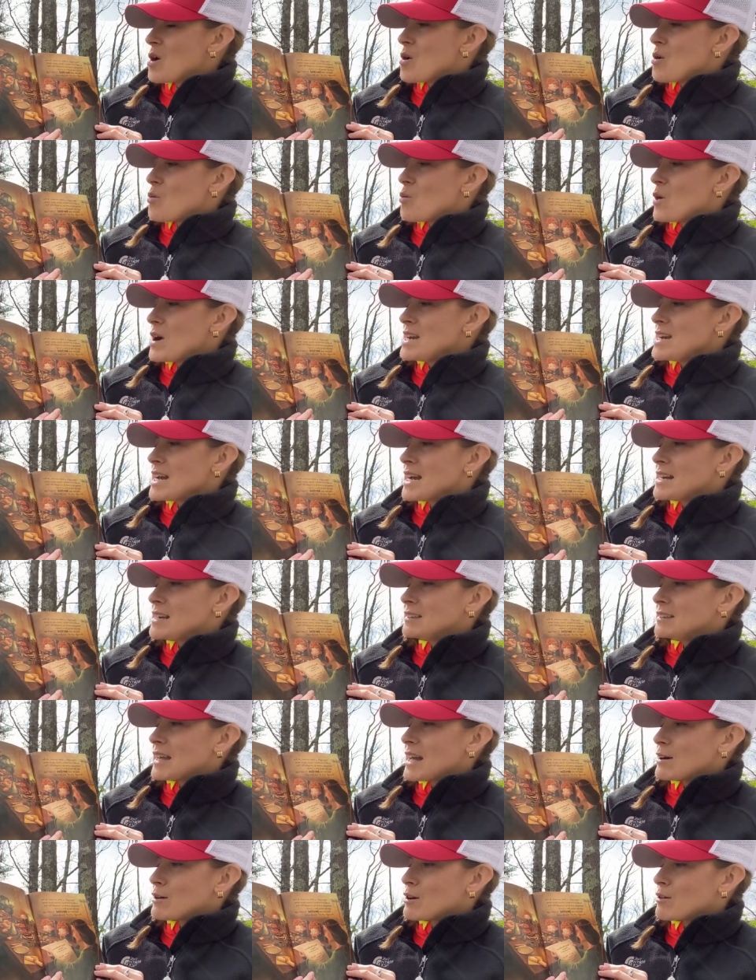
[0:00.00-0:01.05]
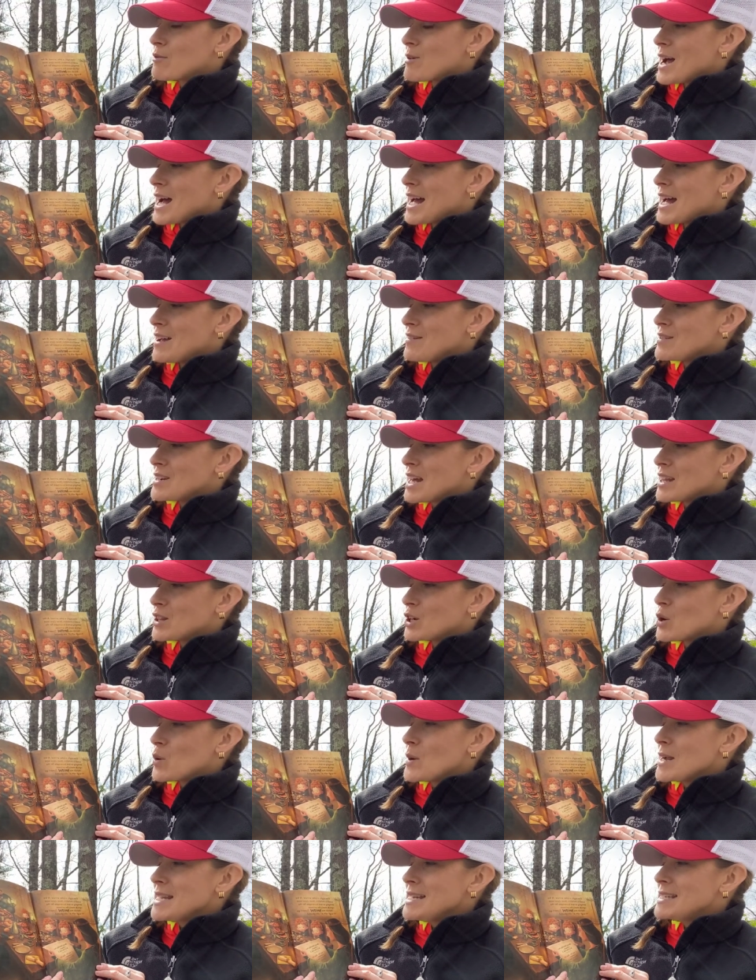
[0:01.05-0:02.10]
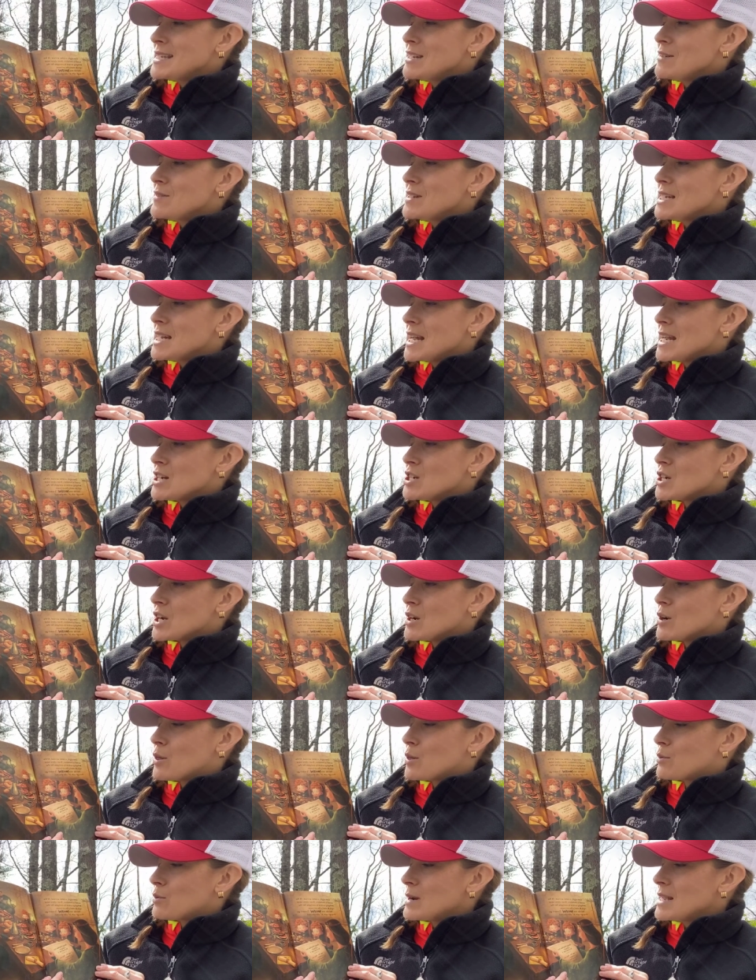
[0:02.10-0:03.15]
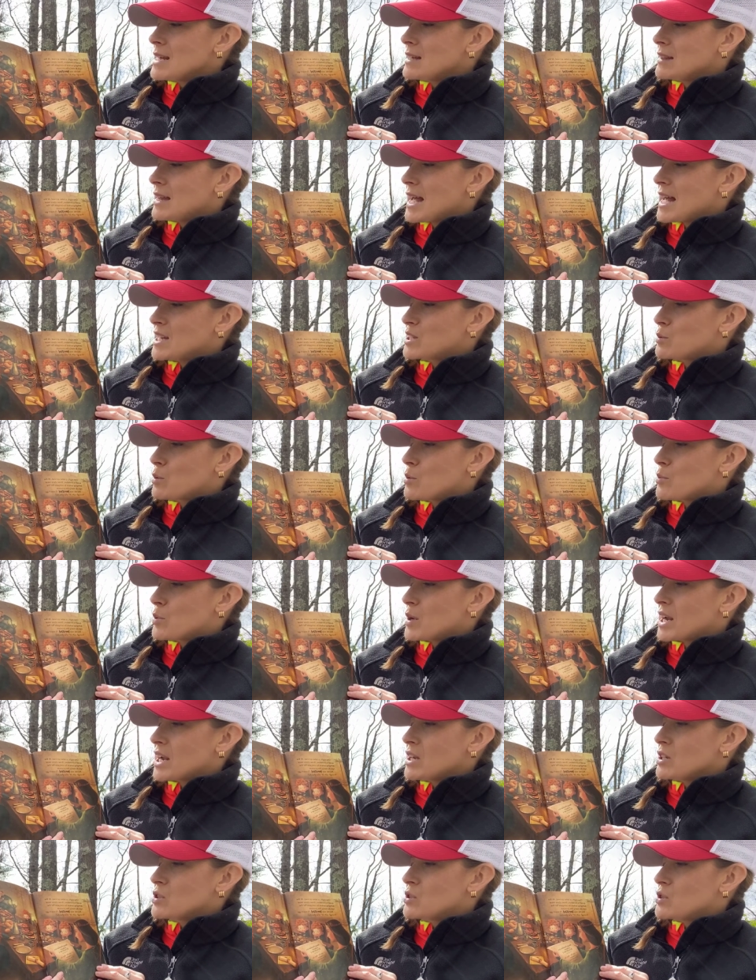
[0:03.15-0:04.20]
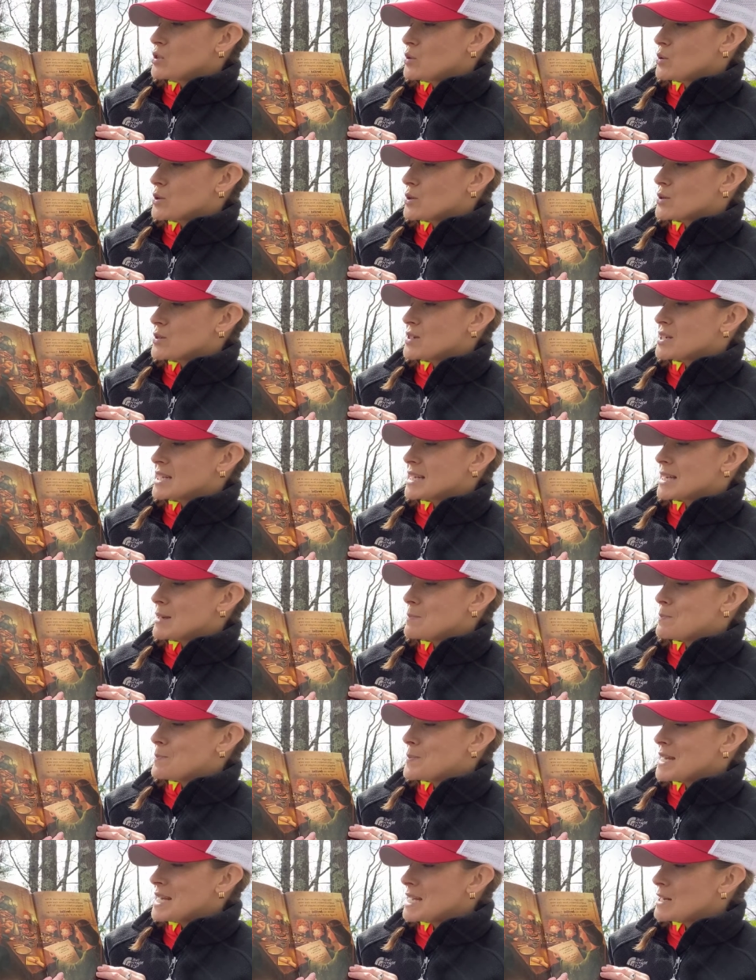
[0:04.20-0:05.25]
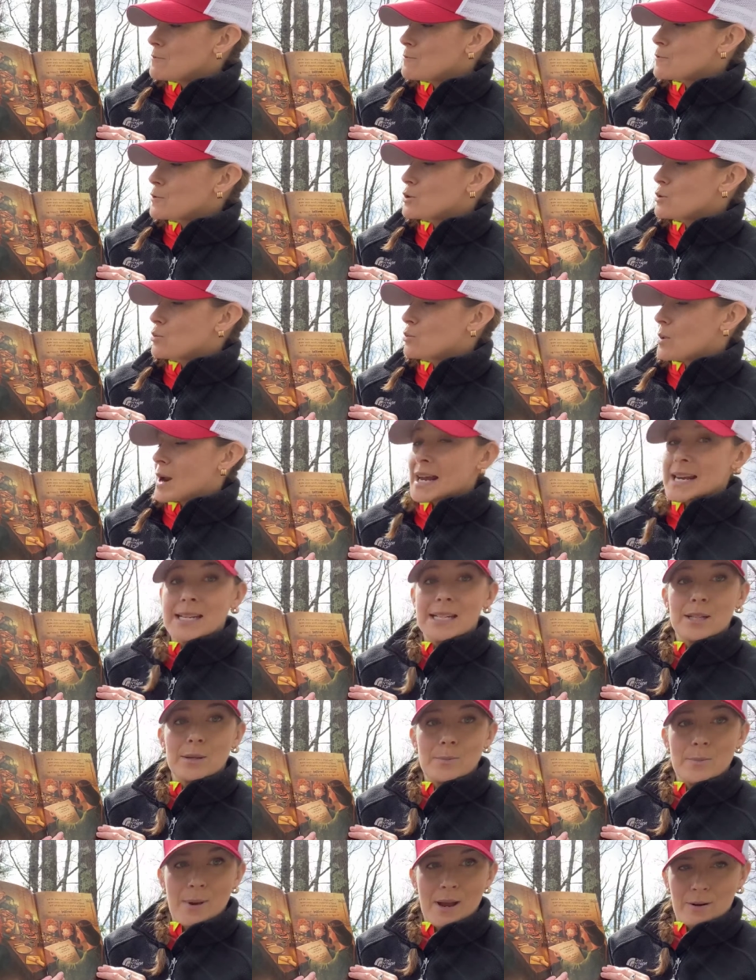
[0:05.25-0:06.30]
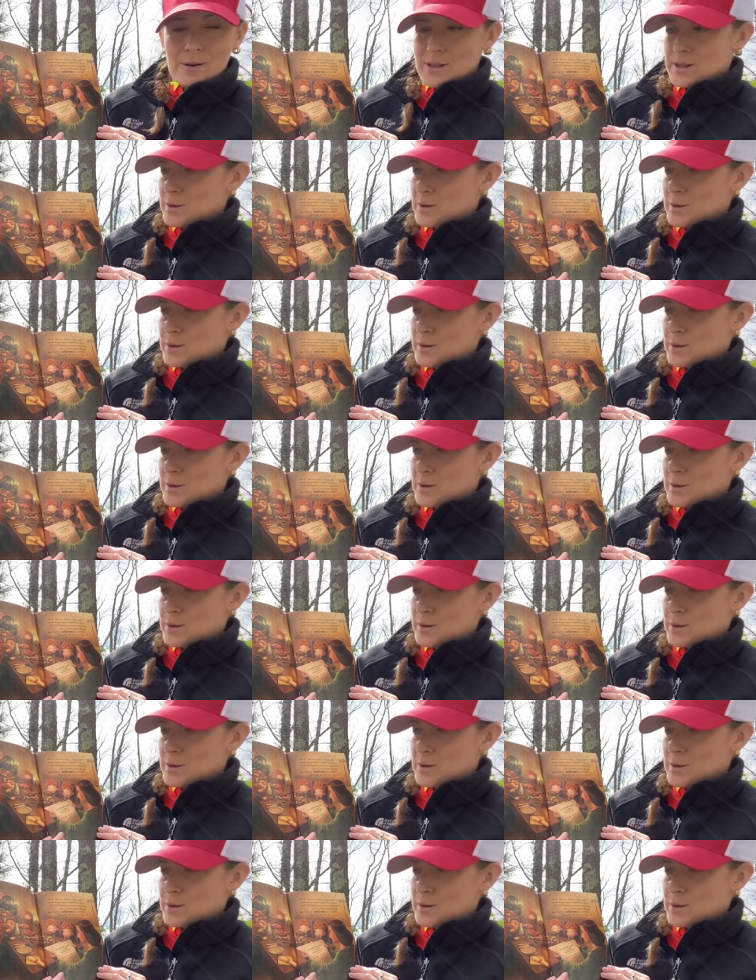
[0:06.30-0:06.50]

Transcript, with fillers: One night a letter arrived. At the queen's invitation, three clans were bringing suitors to compete for the right to marry